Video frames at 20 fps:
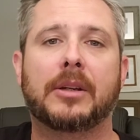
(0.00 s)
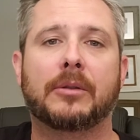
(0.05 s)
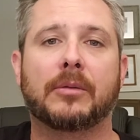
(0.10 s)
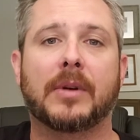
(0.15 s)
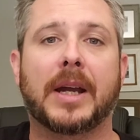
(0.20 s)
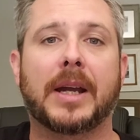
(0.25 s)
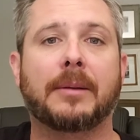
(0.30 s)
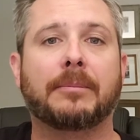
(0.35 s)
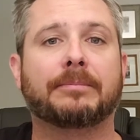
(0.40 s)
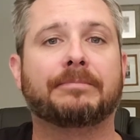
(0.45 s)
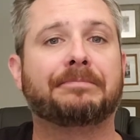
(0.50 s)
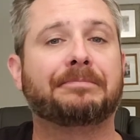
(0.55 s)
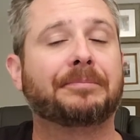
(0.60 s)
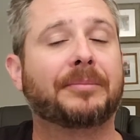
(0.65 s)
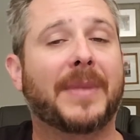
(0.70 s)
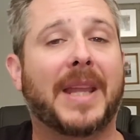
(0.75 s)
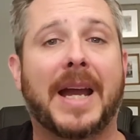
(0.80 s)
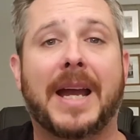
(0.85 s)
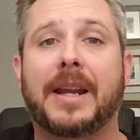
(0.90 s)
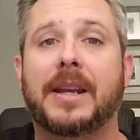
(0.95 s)
right?
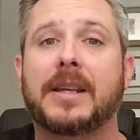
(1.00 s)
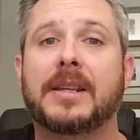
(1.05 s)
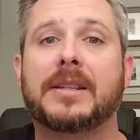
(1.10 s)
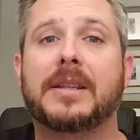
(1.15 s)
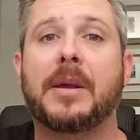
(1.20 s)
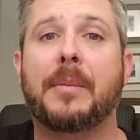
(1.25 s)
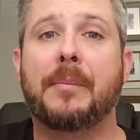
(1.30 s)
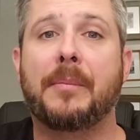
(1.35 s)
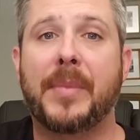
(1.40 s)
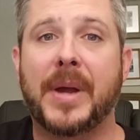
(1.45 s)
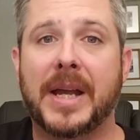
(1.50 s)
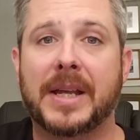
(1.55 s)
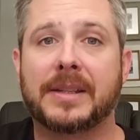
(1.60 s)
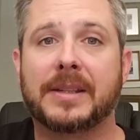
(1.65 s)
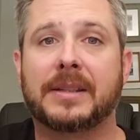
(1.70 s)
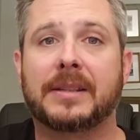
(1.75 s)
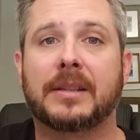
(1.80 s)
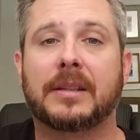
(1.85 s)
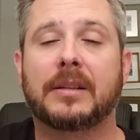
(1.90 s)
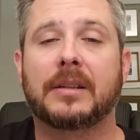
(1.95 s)
That is the
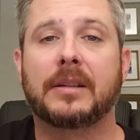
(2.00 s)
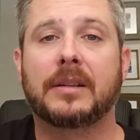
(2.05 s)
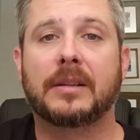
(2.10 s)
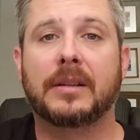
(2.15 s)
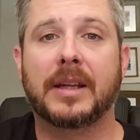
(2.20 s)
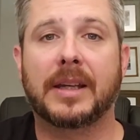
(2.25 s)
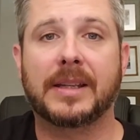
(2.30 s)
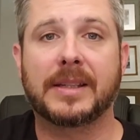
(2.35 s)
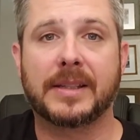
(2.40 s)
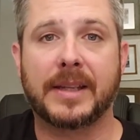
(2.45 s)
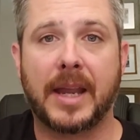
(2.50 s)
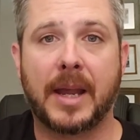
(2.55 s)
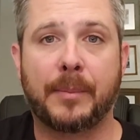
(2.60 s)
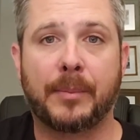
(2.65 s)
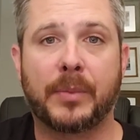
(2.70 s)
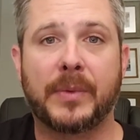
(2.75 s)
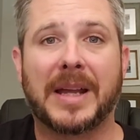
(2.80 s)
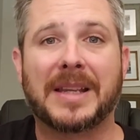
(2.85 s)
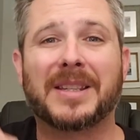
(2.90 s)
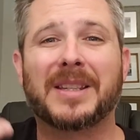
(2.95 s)
best
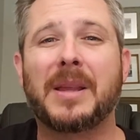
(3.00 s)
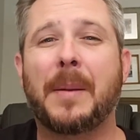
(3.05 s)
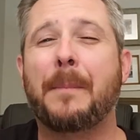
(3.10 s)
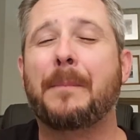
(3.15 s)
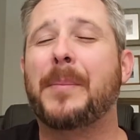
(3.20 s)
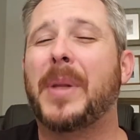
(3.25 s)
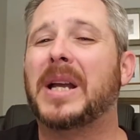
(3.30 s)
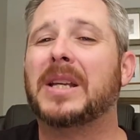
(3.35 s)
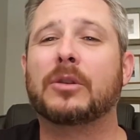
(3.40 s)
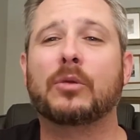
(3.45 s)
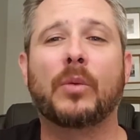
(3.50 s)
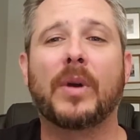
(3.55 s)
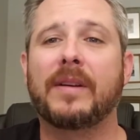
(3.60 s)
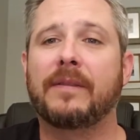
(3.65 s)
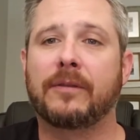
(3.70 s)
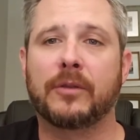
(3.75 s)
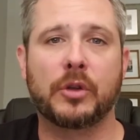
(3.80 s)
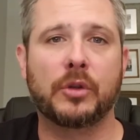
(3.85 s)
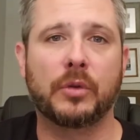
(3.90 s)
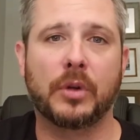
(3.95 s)
example. That's the best way
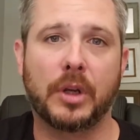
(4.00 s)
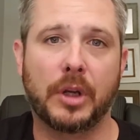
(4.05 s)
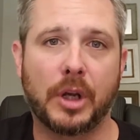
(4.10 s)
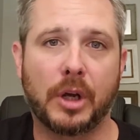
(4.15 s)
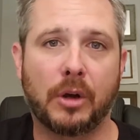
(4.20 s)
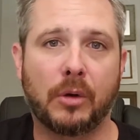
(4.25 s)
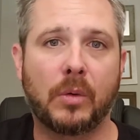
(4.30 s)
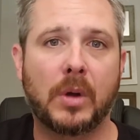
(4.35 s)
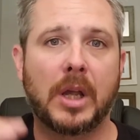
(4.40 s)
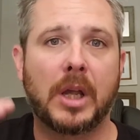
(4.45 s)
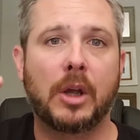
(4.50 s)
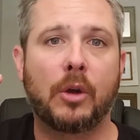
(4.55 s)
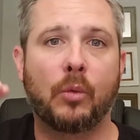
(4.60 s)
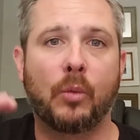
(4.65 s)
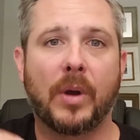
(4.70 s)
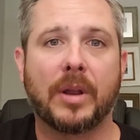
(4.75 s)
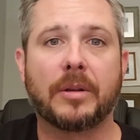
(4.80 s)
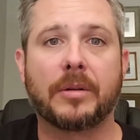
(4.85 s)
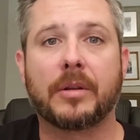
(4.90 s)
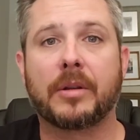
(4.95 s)
for you to know
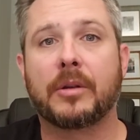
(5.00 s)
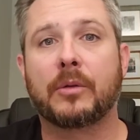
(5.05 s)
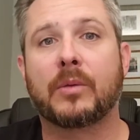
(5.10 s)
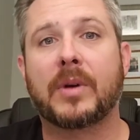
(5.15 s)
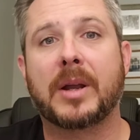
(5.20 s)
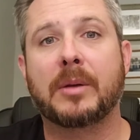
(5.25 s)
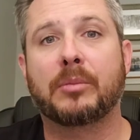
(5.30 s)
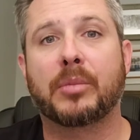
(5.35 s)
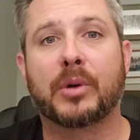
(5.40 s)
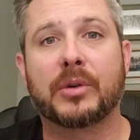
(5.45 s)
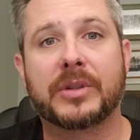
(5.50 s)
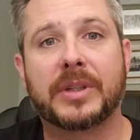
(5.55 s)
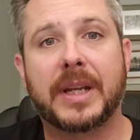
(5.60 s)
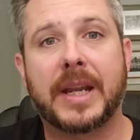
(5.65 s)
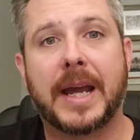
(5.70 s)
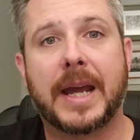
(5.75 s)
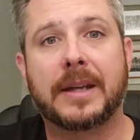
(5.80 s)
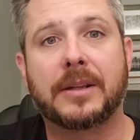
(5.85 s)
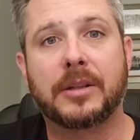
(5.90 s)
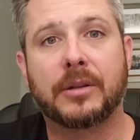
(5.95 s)
whether they're the right person
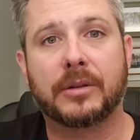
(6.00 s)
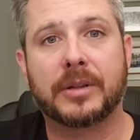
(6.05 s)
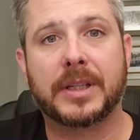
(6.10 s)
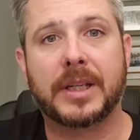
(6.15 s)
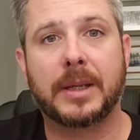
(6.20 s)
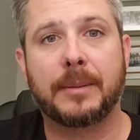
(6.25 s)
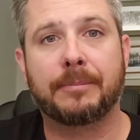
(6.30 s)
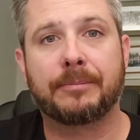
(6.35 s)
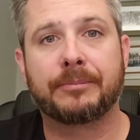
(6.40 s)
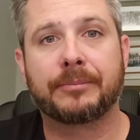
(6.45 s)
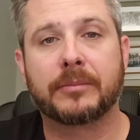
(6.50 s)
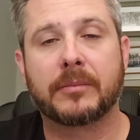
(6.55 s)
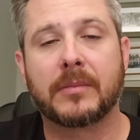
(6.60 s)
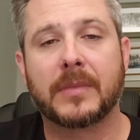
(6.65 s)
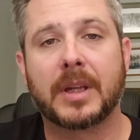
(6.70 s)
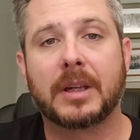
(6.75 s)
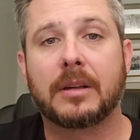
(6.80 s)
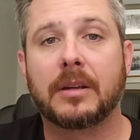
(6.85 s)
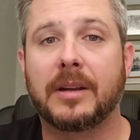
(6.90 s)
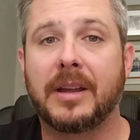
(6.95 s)
to add to your team.
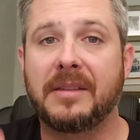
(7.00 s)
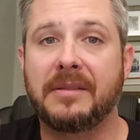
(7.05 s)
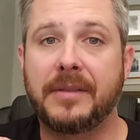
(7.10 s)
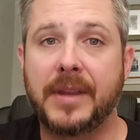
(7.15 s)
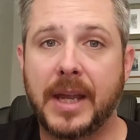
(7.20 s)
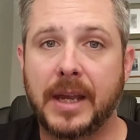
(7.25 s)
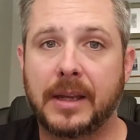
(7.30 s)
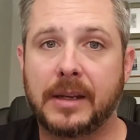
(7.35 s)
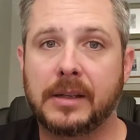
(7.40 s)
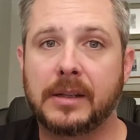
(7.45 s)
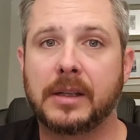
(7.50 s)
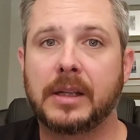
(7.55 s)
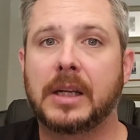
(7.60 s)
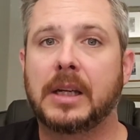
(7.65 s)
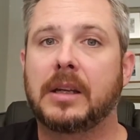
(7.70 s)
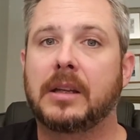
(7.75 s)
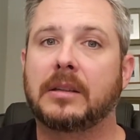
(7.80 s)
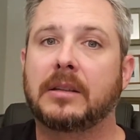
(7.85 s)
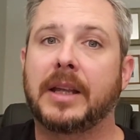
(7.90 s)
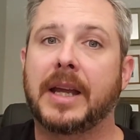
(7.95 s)
And then,
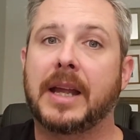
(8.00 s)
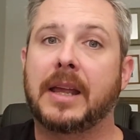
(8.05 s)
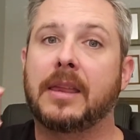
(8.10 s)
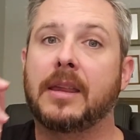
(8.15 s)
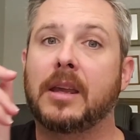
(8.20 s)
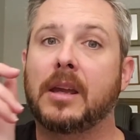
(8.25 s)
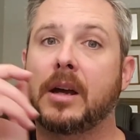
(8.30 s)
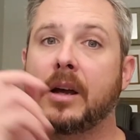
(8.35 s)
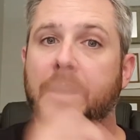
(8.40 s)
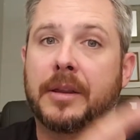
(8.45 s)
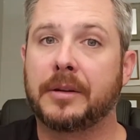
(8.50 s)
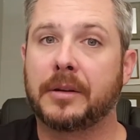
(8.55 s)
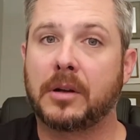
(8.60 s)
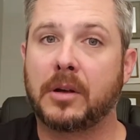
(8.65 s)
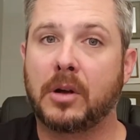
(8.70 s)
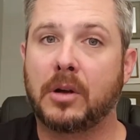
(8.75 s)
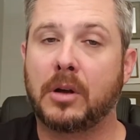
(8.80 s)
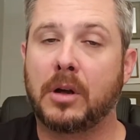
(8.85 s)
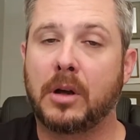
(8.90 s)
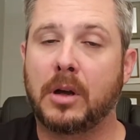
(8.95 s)
like the other
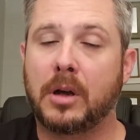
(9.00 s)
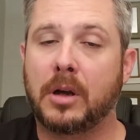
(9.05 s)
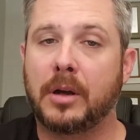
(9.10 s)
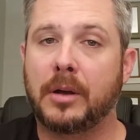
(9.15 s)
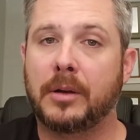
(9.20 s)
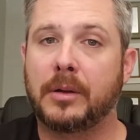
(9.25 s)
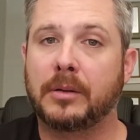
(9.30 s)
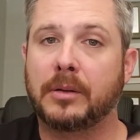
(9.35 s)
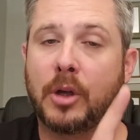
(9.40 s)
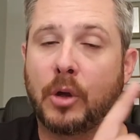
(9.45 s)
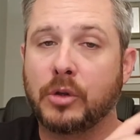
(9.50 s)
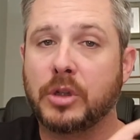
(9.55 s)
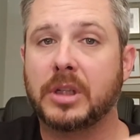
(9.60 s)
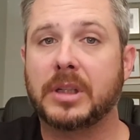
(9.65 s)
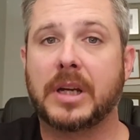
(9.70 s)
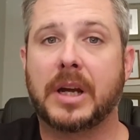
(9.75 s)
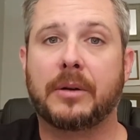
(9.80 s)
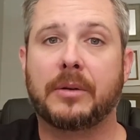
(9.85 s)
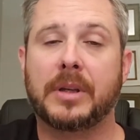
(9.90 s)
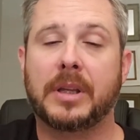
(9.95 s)
uh, coaching
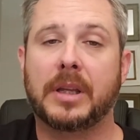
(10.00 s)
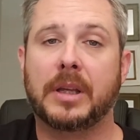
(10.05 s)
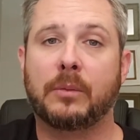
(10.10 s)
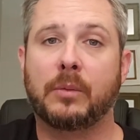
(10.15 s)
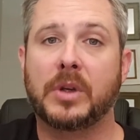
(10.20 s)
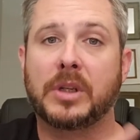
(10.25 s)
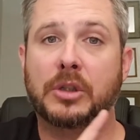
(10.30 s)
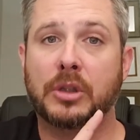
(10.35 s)
diary that we